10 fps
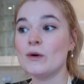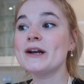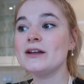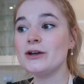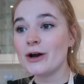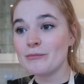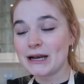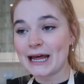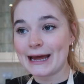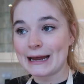Why don't you go and
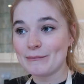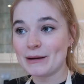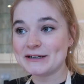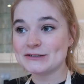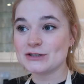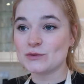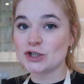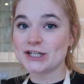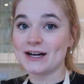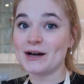play? Mummy will do the
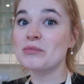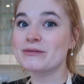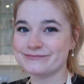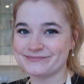washing up.